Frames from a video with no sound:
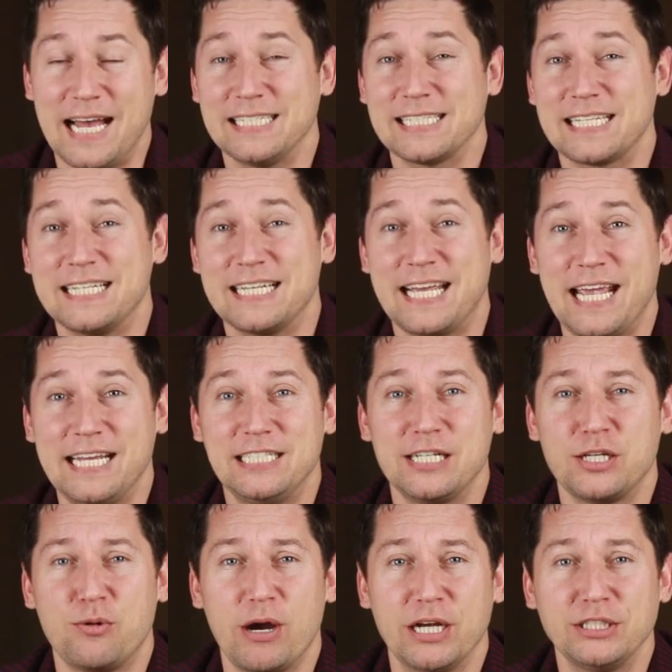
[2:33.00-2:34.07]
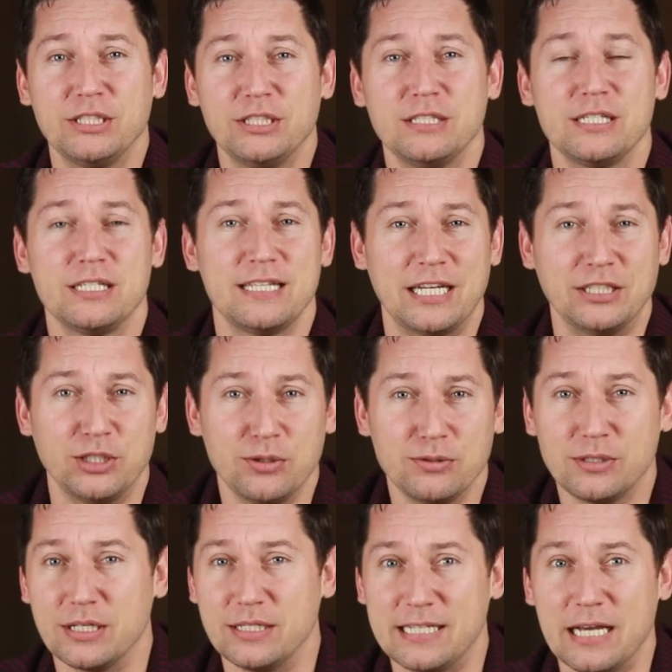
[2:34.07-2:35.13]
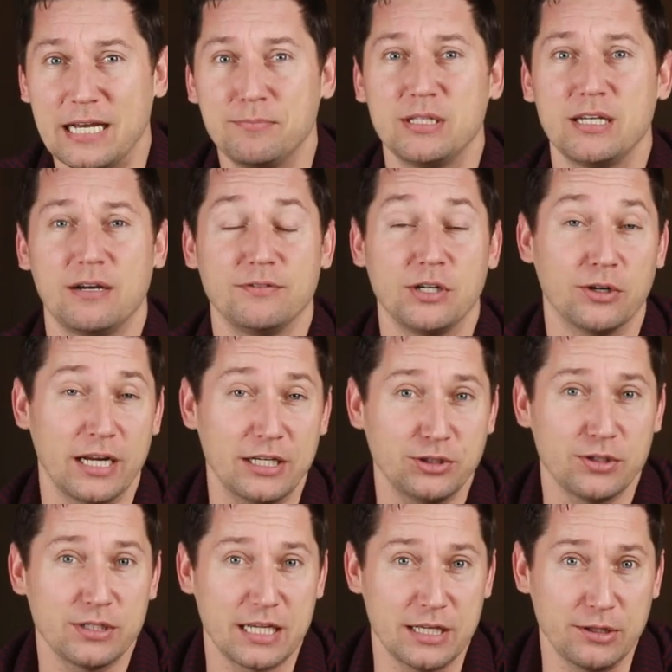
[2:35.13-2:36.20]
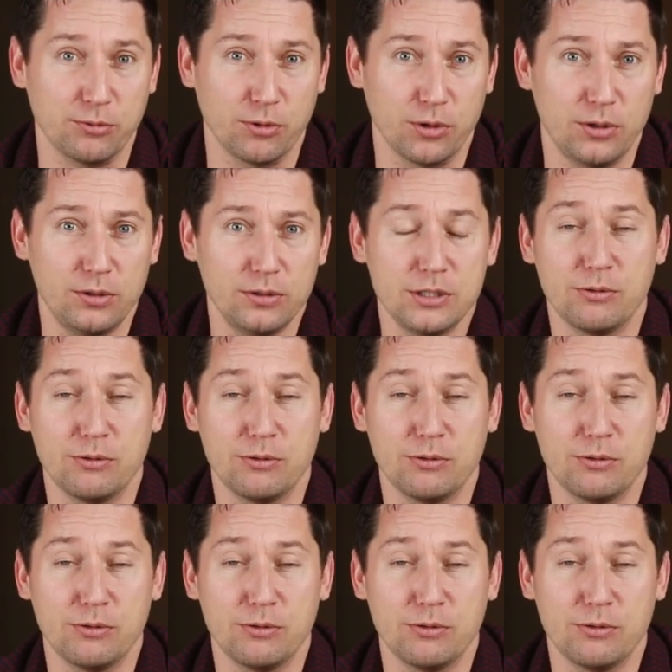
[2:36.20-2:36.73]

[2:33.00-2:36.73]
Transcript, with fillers: Ask engaging questions that shows the depth of your interest in the role